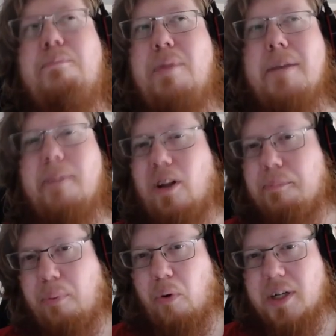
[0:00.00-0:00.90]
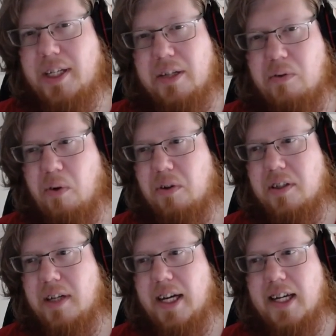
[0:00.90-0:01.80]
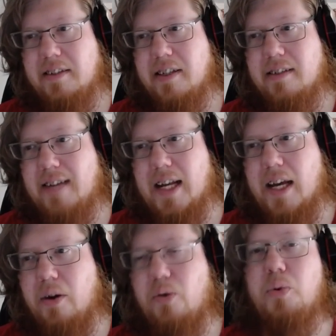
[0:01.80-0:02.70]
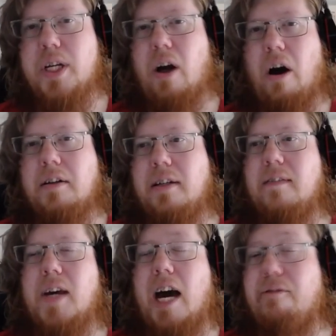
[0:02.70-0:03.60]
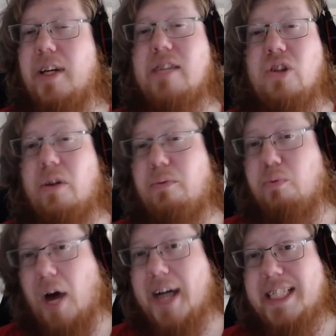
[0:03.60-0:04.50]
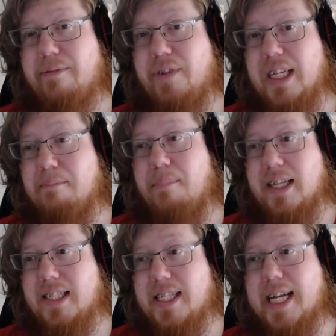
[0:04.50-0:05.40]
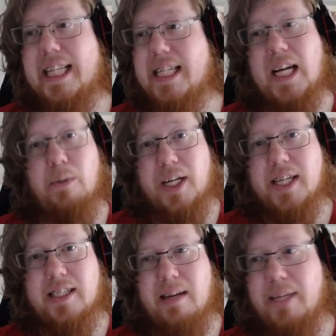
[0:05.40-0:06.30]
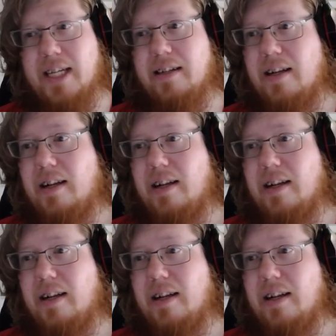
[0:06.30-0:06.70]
people not born equal, and that I agree on, I've, it's not right thing, but sad that is how it is. I mean,